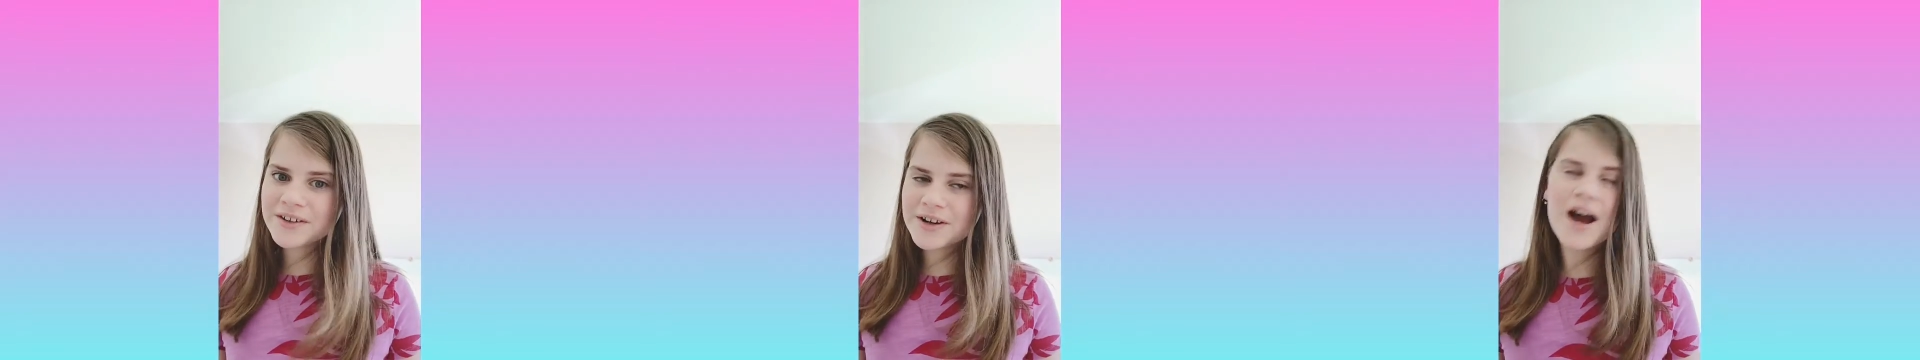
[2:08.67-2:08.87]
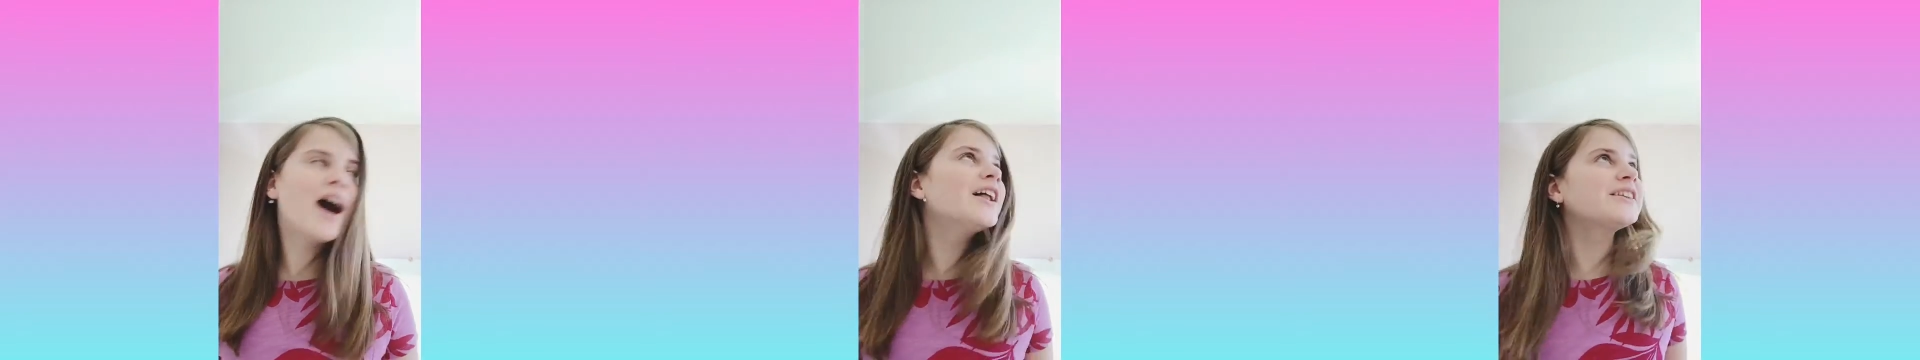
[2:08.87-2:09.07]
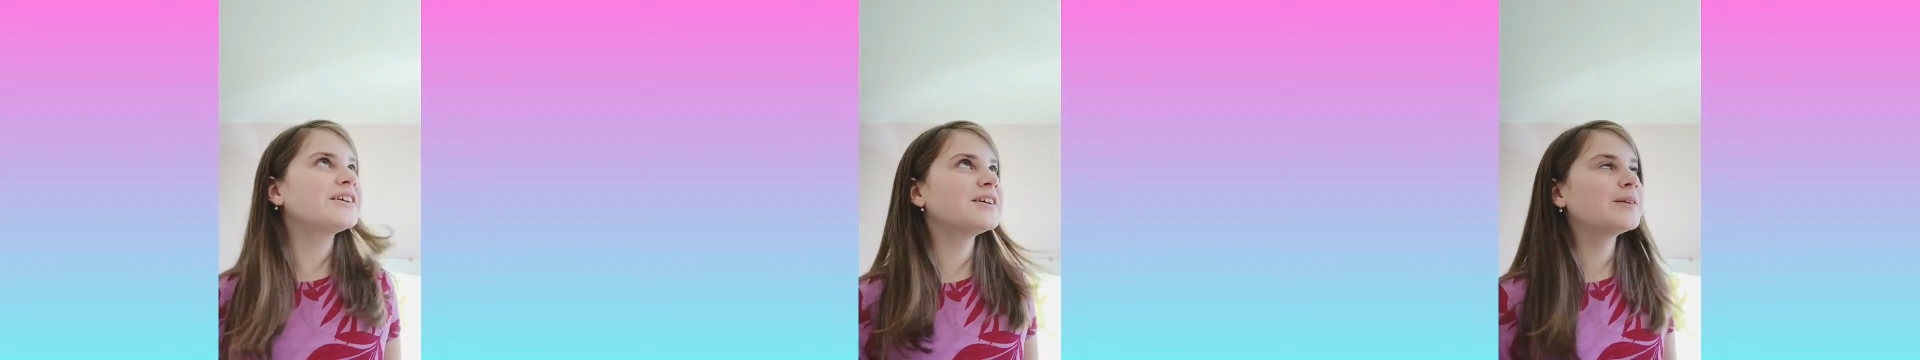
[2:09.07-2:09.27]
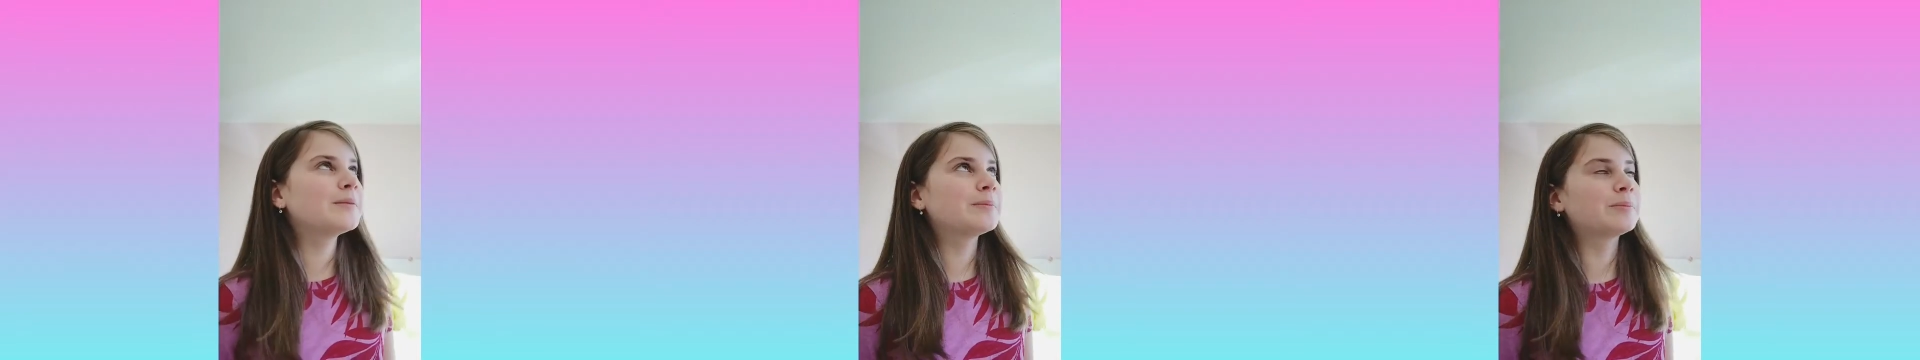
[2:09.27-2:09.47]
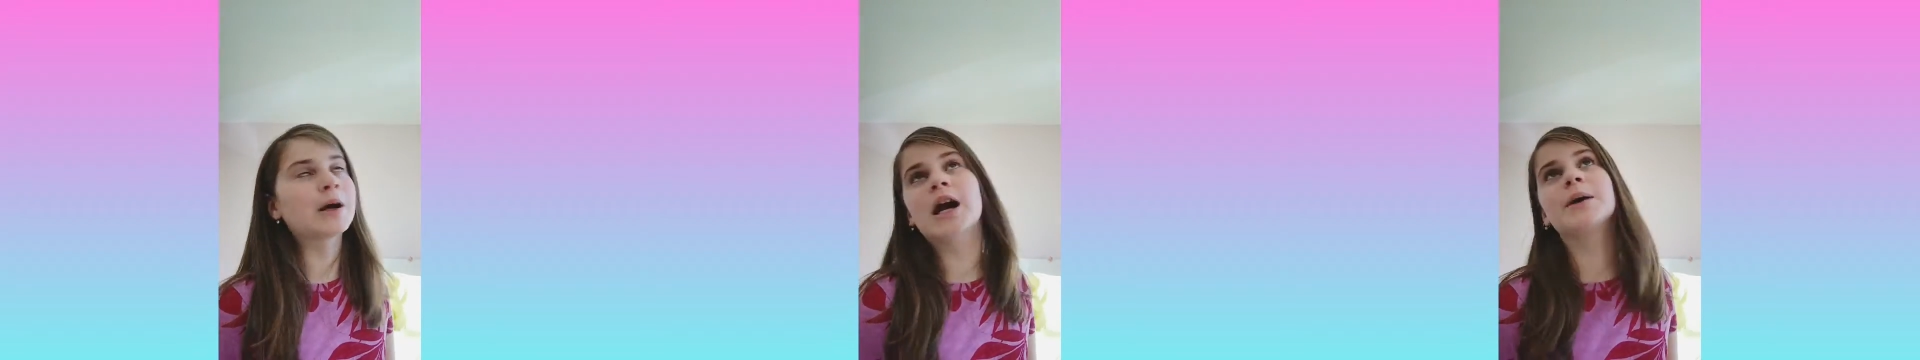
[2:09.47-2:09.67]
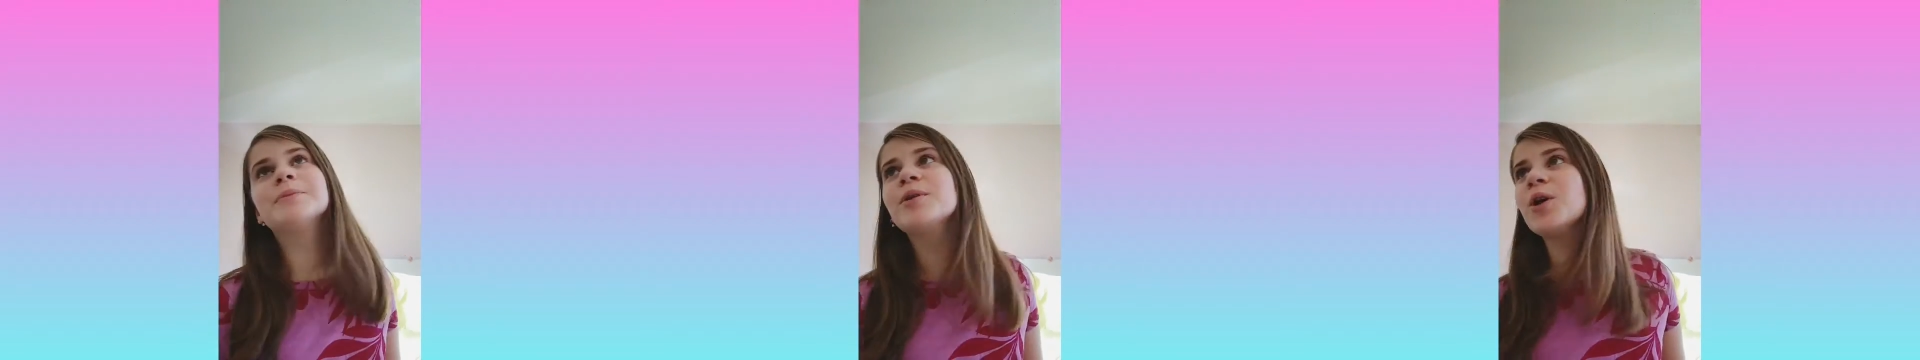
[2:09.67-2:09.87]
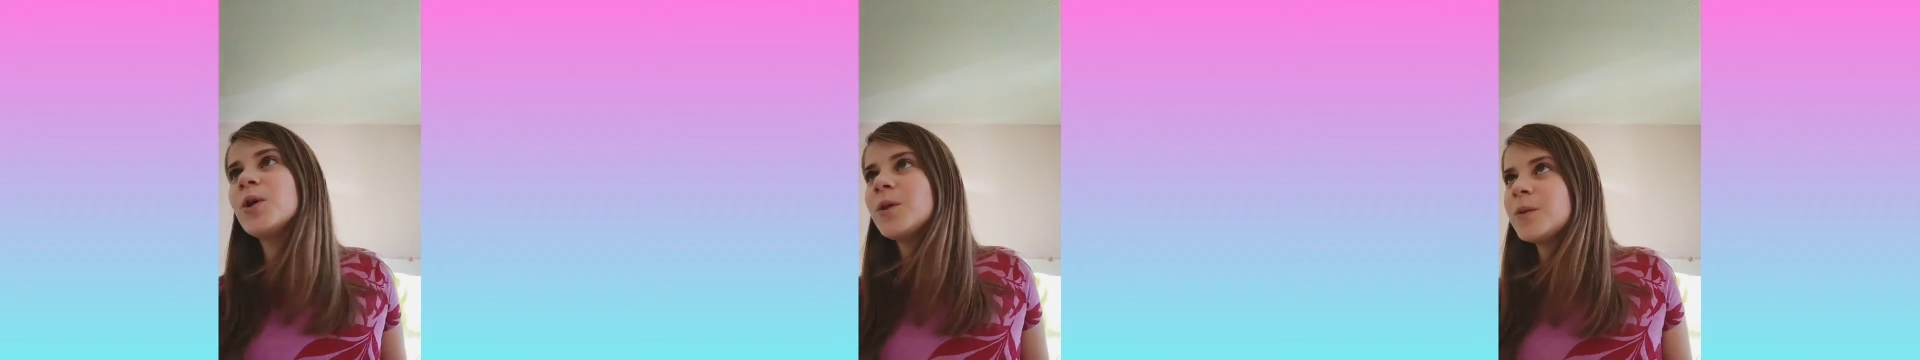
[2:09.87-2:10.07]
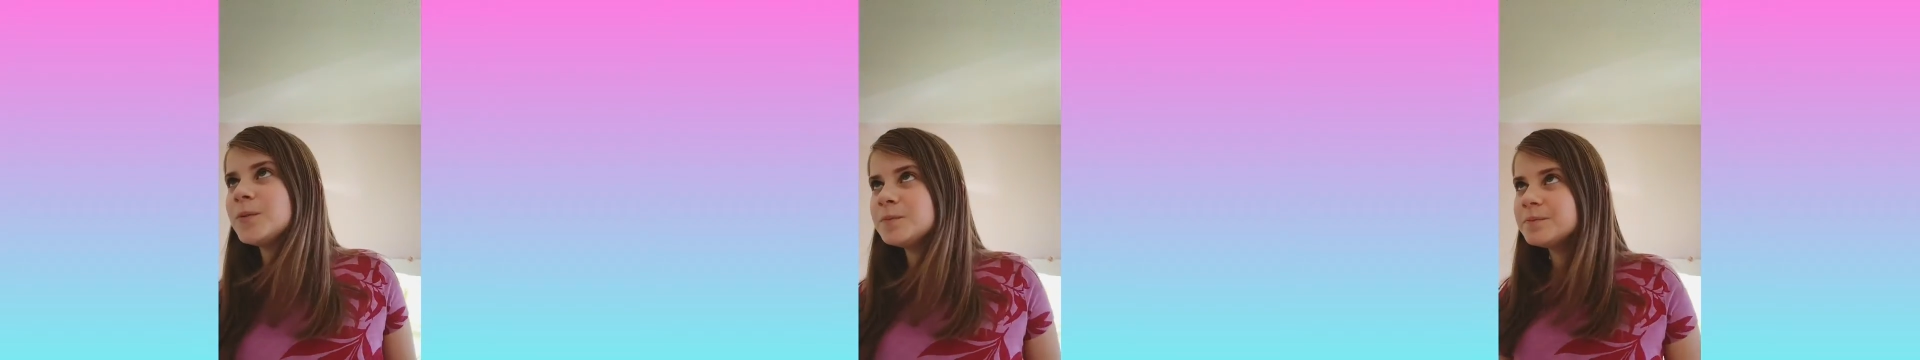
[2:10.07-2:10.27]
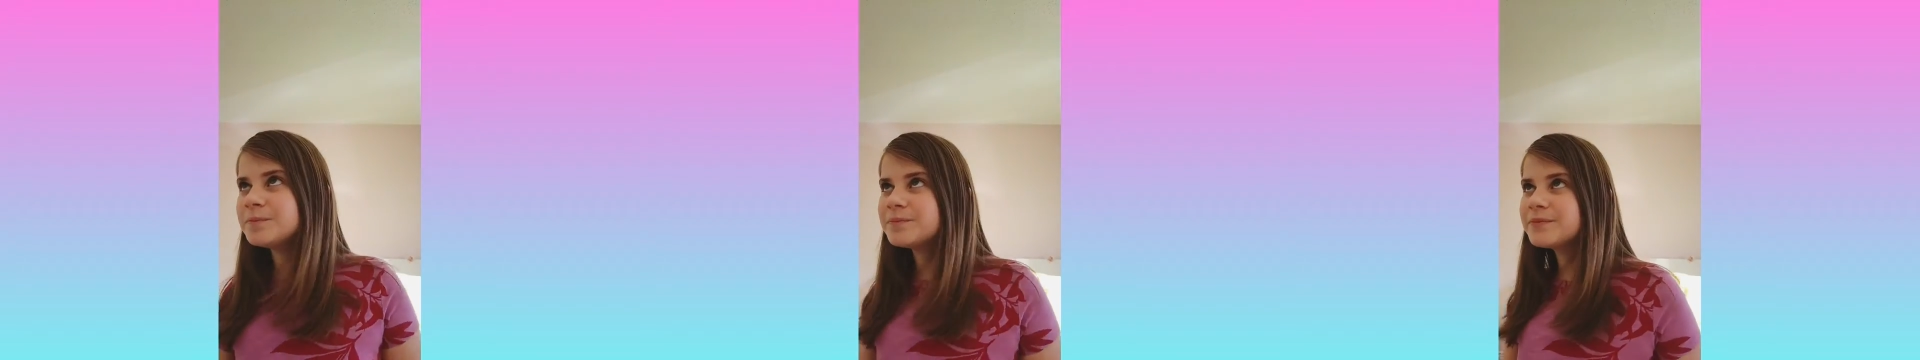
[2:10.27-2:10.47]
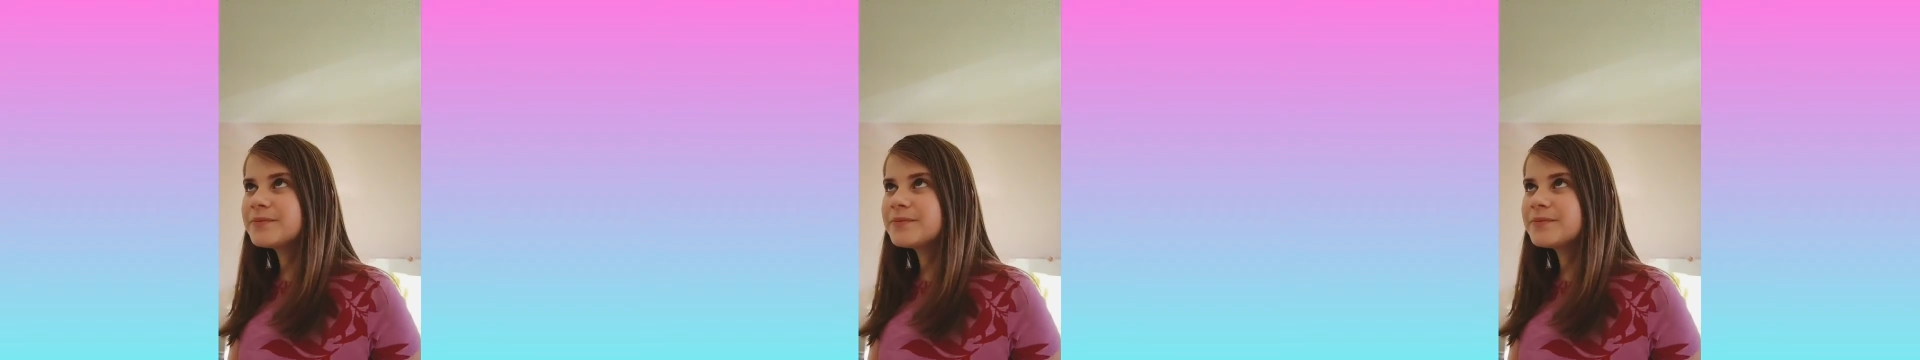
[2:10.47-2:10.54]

color purple